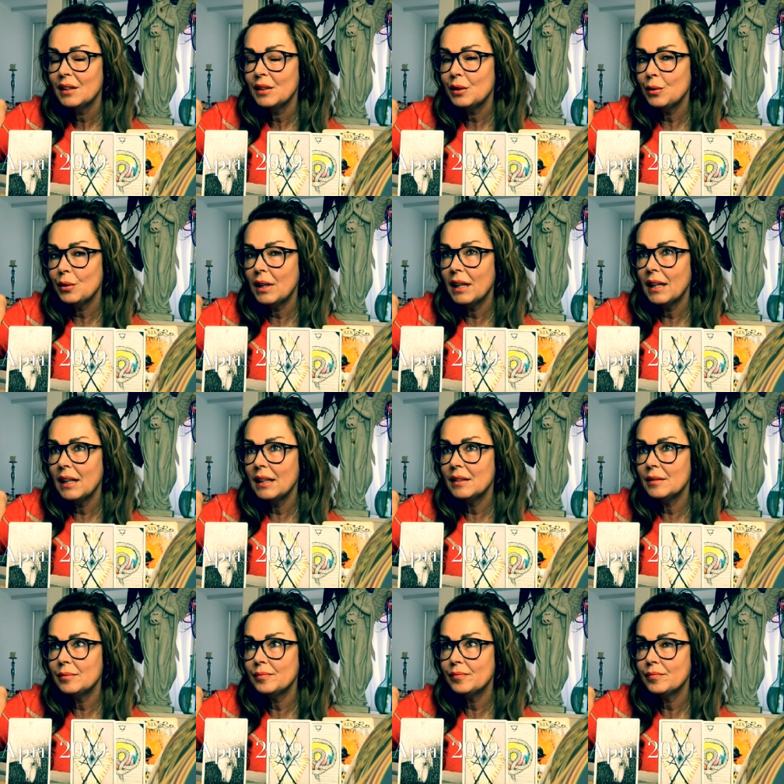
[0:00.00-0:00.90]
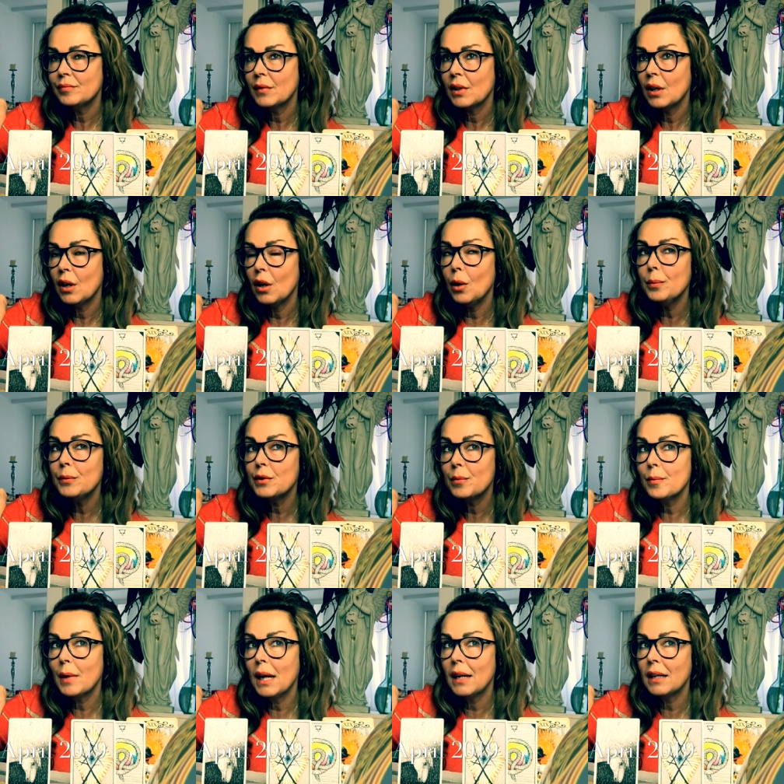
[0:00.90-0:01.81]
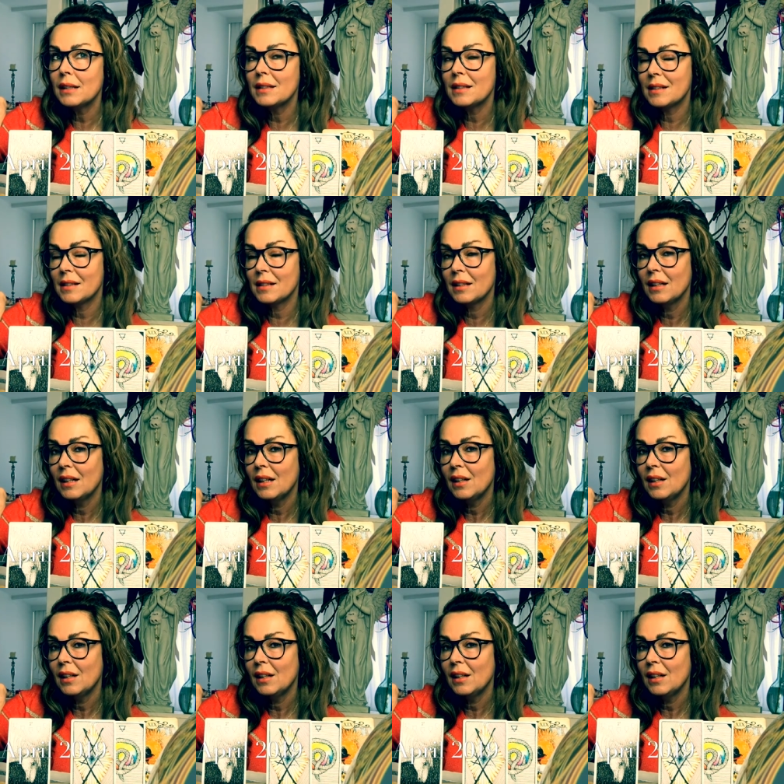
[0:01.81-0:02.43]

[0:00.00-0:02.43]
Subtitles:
you can optimize.